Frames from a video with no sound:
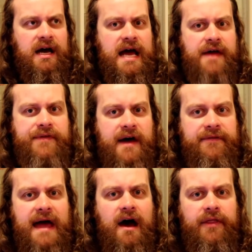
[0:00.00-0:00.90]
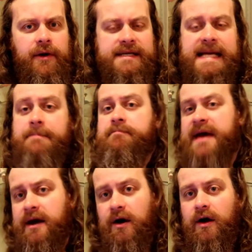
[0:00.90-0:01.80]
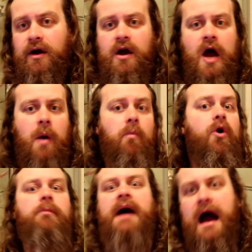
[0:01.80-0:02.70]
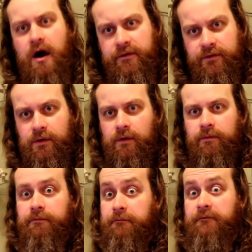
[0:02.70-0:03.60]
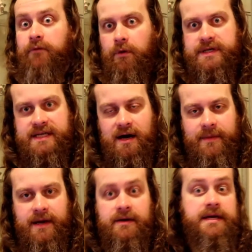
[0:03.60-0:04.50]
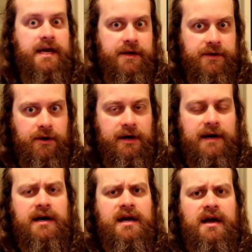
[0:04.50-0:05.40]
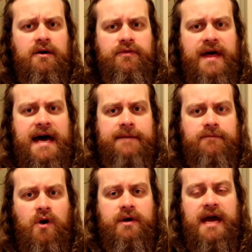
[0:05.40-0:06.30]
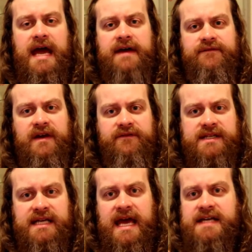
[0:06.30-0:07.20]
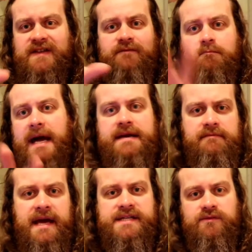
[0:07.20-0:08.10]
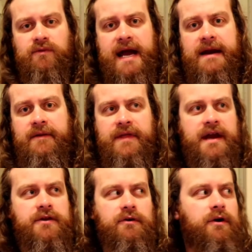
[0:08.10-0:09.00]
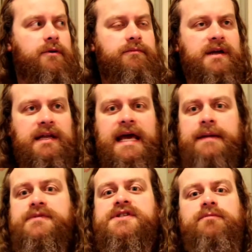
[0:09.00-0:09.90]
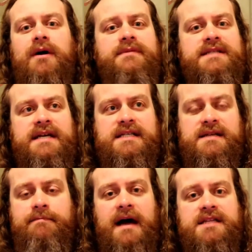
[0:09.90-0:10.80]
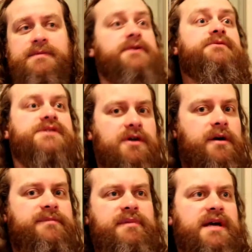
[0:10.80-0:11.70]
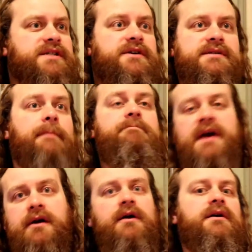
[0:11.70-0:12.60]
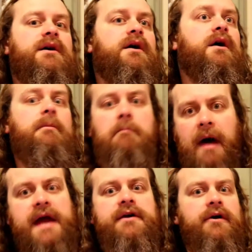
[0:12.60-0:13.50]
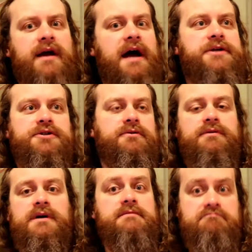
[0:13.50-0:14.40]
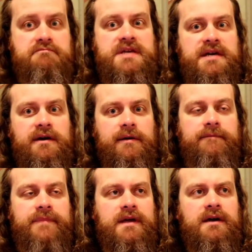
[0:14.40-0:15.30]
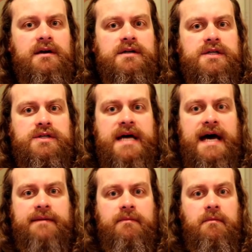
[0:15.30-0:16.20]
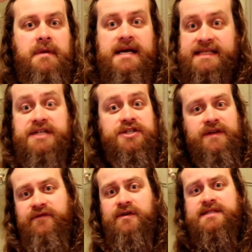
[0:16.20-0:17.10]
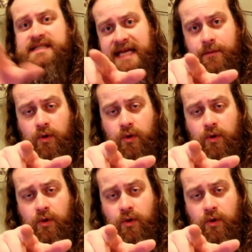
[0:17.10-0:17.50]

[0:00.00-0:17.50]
And that now there is a bigger, more powerful force coming, King Ghidorah, that, okay, if it's a case of might makes right, then your claim to supremacy is about to be usurped, because there's a bigger, mightier kaiju here that essentially feels the same